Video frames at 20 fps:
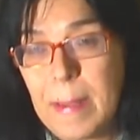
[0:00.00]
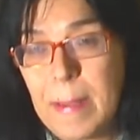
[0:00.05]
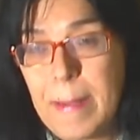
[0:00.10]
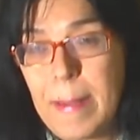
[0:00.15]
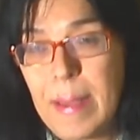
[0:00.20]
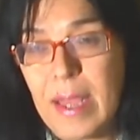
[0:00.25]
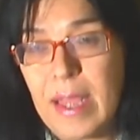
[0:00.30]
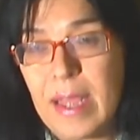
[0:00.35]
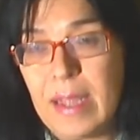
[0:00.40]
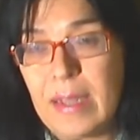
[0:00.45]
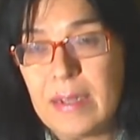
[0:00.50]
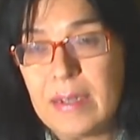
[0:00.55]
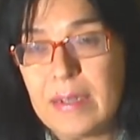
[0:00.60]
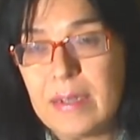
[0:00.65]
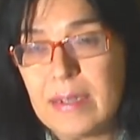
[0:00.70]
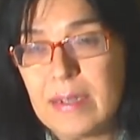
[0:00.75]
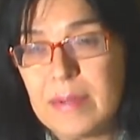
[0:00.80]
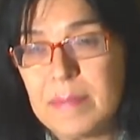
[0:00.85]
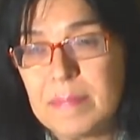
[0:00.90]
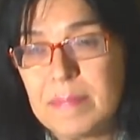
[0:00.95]

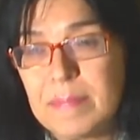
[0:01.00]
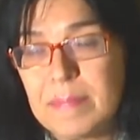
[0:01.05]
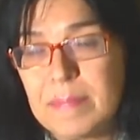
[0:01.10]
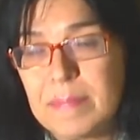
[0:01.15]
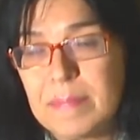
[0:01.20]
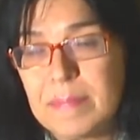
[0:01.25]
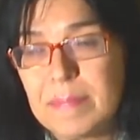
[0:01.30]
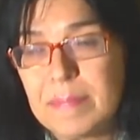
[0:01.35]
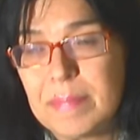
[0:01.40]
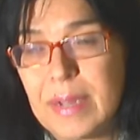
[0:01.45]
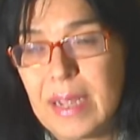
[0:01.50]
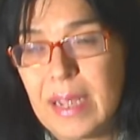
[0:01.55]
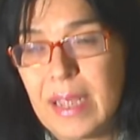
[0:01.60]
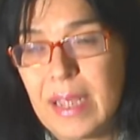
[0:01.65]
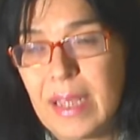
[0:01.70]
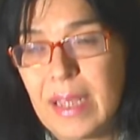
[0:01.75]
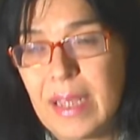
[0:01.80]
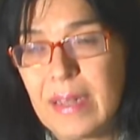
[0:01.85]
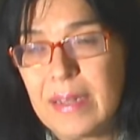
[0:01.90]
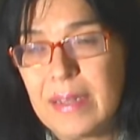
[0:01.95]
And
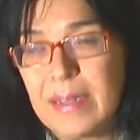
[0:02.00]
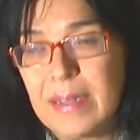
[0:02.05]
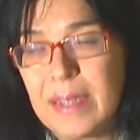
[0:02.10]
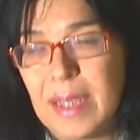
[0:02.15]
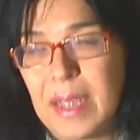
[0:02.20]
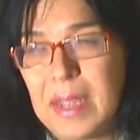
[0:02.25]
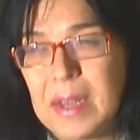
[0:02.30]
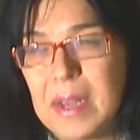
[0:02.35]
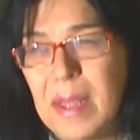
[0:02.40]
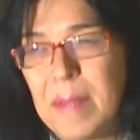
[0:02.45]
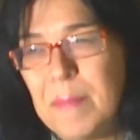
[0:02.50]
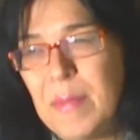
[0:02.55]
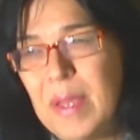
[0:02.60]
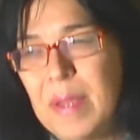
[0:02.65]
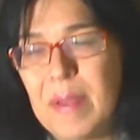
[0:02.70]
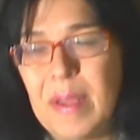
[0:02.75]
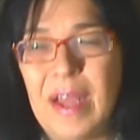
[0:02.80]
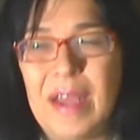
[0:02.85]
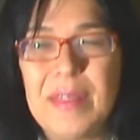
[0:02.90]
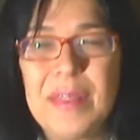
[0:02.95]

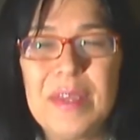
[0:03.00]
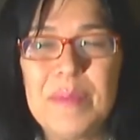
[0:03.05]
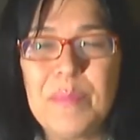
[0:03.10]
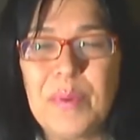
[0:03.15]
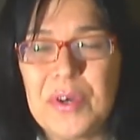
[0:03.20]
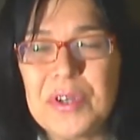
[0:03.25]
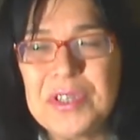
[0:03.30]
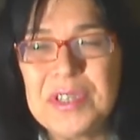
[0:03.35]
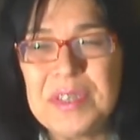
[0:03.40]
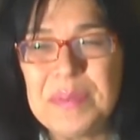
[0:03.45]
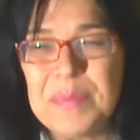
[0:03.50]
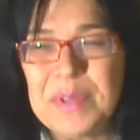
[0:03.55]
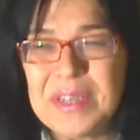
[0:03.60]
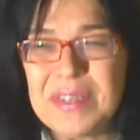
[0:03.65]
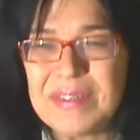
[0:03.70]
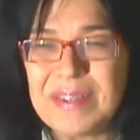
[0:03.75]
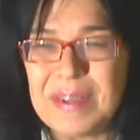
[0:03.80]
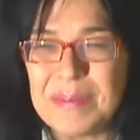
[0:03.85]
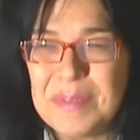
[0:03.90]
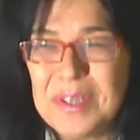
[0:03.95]
I think partially
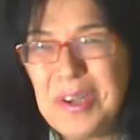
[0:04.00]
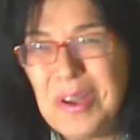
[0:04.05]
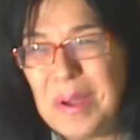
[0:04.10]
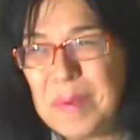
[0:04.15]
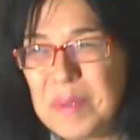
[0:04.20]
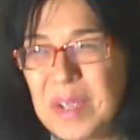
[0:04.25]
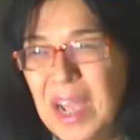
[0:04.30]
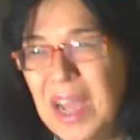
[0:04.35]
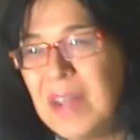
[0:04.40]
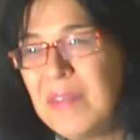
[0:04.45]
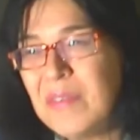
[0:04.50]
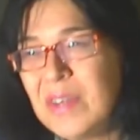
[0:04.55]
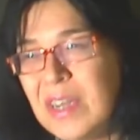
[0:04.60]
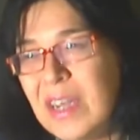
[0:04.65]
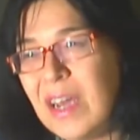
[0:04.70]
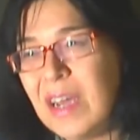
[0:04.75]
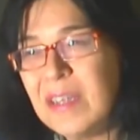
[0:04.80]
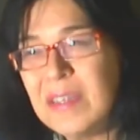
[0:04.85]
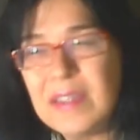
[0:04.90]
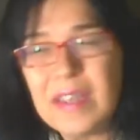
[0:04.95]
because I'm kind of an
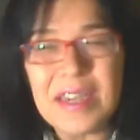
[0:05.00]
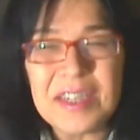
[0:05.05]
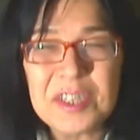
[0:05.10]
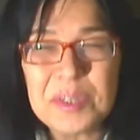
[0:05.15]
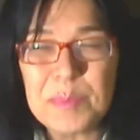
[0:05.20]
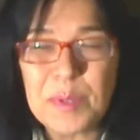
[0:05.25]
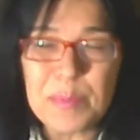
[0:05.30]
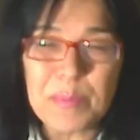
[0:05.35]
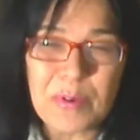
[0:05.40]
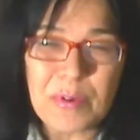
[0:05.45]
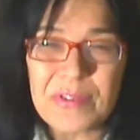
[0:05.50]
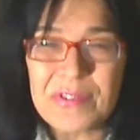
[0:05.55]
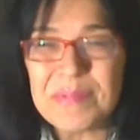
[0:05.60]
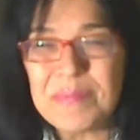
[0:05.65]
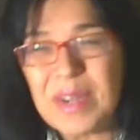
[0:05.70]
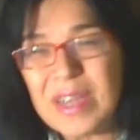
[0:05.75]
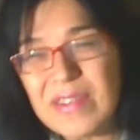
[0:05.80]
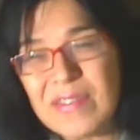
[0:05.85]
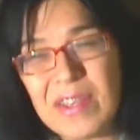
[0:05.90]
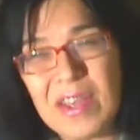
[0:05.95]
untouchable person
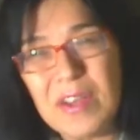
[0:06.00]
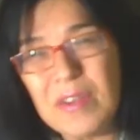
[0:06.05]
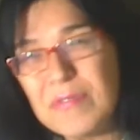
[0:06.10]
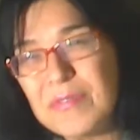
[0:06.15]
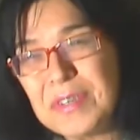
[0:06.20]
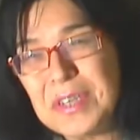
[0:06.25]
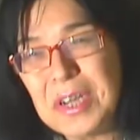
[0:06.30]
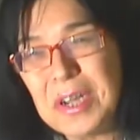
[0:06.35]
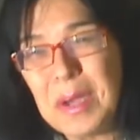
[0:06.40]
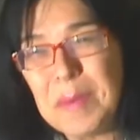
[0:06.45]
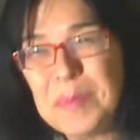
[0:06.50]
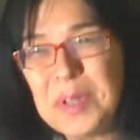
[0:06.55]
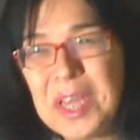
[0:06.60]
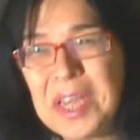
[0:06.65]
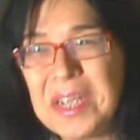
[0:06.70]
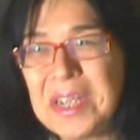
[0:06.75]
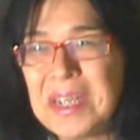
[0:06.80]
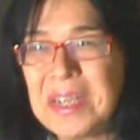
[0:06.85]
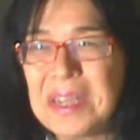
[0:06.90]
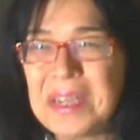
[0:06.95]
myself, you know. I'm
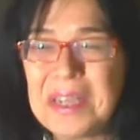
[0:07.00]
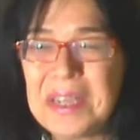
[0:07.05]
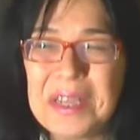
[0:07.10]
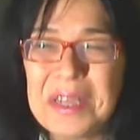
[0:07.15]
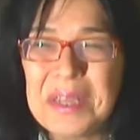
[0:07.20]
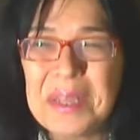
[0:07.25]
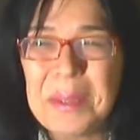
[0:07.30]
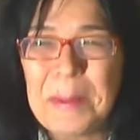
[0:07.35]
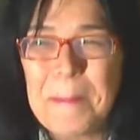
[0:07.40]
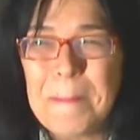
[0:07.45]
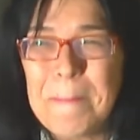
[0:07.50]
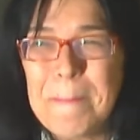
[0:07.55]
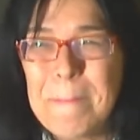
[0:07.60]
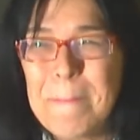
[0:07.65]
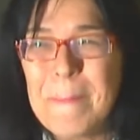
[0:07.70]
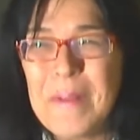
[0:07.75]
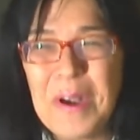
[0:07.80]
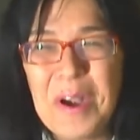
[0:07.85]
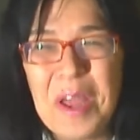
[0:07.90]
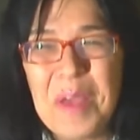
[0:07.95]
like,
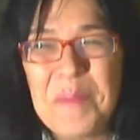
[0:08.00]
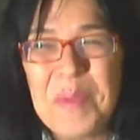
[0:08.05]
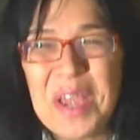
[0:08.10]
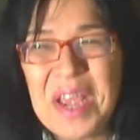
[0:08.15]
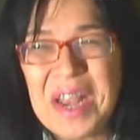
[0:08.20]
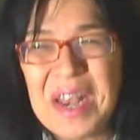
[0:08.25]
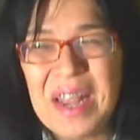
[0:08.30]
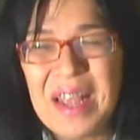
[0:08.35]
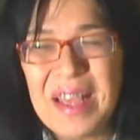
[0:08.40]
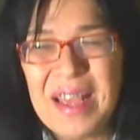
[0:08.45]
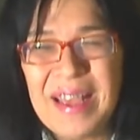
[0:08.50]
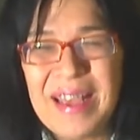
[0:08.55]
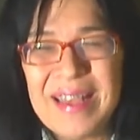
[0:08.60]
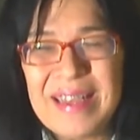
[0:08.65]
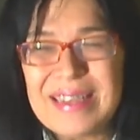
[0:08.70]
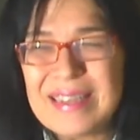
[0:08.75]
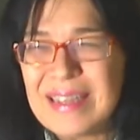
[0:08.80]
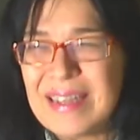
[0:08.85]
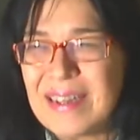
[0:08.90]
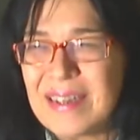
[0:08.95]
you know what I mean?
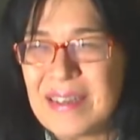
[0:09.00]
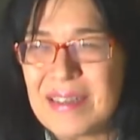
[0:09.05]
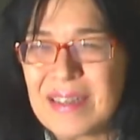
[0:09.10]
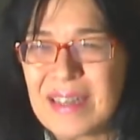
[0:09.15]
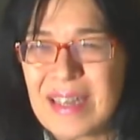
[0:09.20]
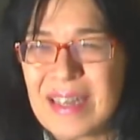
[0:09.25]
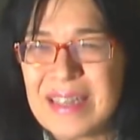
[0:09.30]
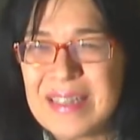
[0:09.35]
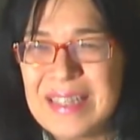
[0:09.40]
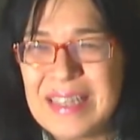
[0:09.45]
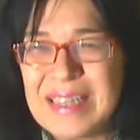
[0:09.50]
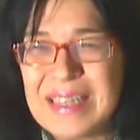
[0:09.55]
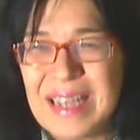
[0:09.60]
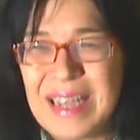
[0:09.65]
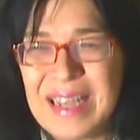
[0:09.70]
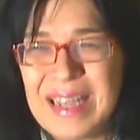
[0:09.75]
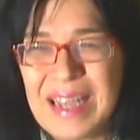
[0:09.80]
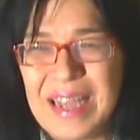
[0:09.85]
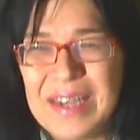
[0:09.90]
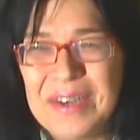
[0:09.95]

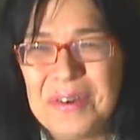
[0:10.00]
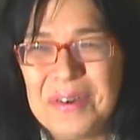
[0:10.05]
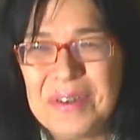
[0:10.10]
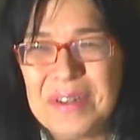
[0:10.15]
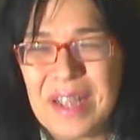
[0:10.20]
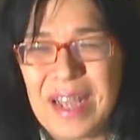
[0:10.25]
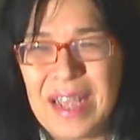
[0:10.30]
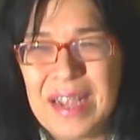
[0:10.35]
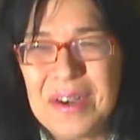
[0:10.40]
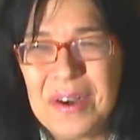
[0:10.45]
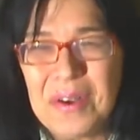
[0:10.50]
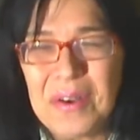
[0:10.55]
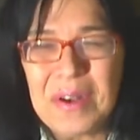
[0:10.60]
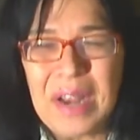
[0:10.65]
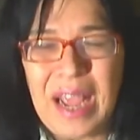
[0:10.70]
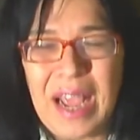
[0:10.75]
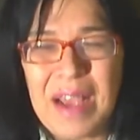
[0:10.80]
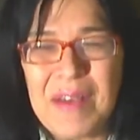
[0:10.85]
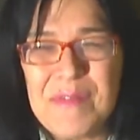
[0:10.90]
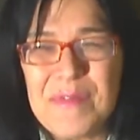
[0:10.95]
I don't
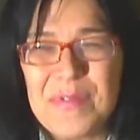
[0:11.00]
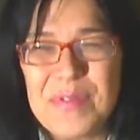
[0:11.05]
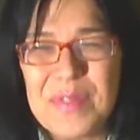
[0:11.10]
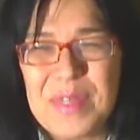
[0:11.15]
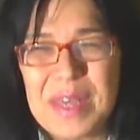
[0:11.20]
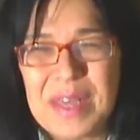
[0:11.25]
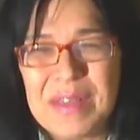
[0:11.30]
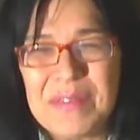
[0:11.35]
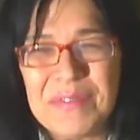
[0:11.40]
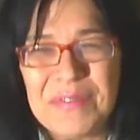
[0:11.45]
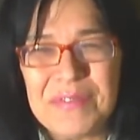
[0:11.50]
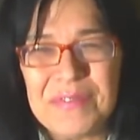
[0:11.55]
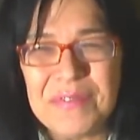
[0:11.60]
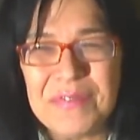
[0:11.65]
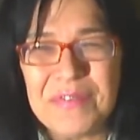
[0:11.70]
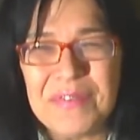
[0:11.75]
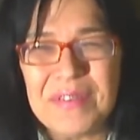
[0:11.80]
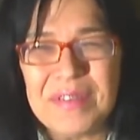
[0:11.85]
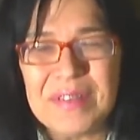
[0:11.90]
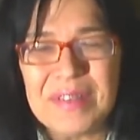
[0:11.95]
have the,
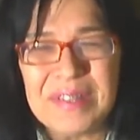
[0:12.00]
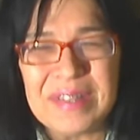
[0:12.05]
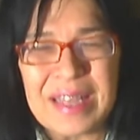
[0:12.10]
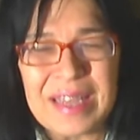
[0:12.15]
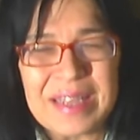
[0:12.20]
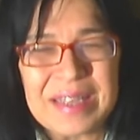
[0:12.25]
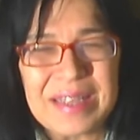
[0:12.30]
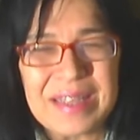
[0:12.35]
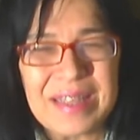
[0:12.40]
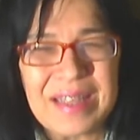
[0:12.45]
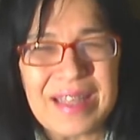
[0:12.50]
like,